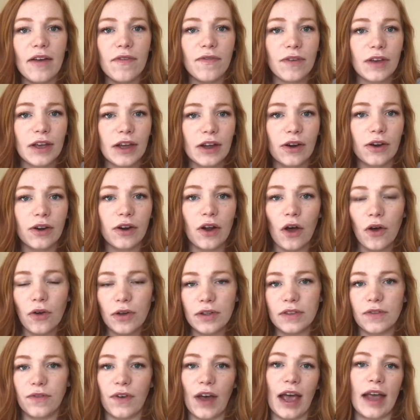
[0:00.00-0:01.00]
figured, oh,
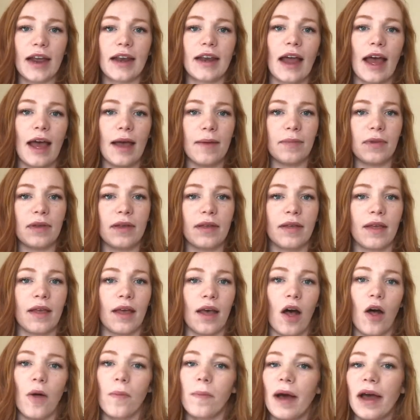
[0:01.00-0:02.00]
it's fine.
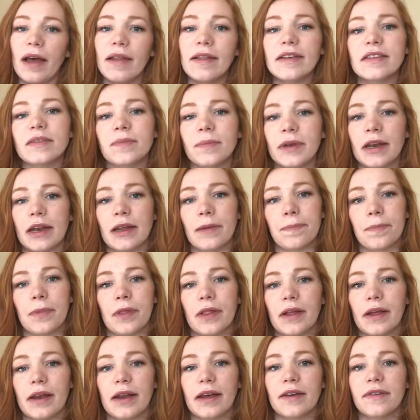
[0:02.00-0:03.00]
I'll buy these
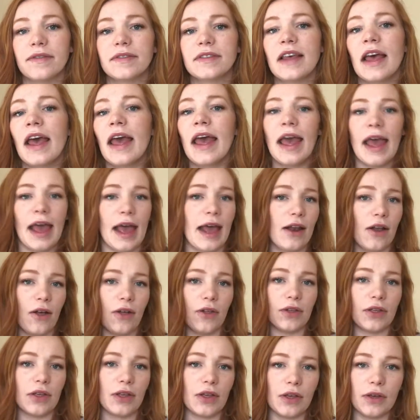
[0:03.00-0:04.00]
manipulatives and
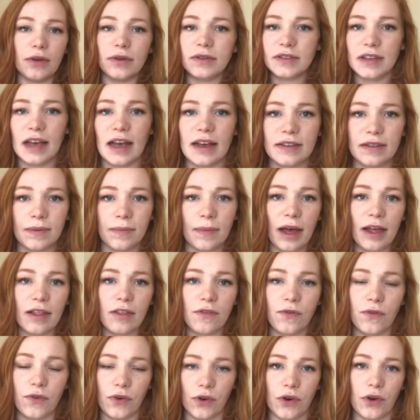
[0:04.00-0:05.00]
I'll use SAXON Math
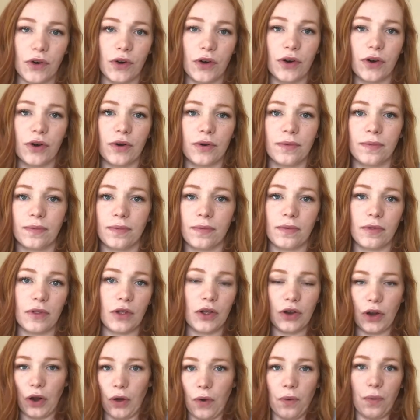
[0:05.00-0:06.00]
for,
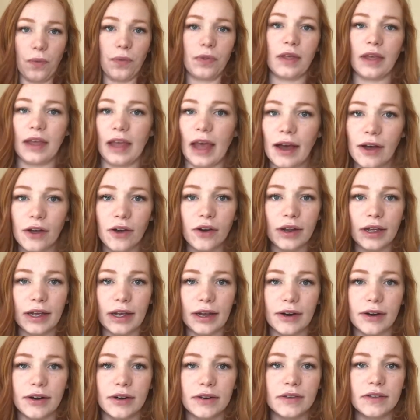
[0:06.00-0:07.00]
the younger
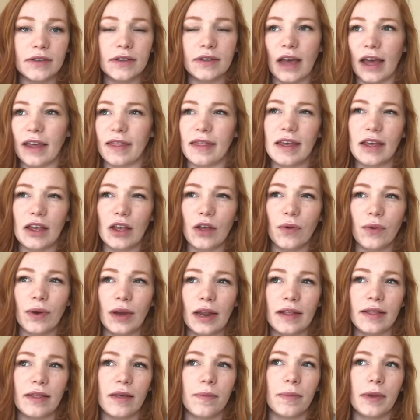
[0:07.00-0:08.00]
years. I think you
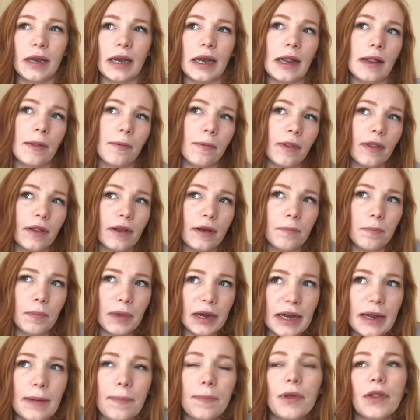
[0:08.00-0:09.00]
need the
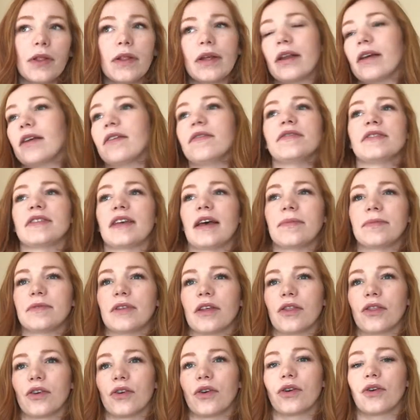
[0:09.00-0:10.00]
manipulatives up to
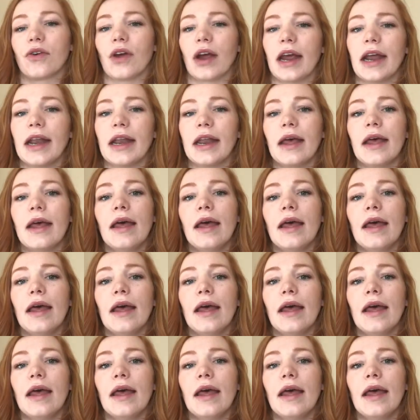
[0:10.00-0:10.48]
3rd grade.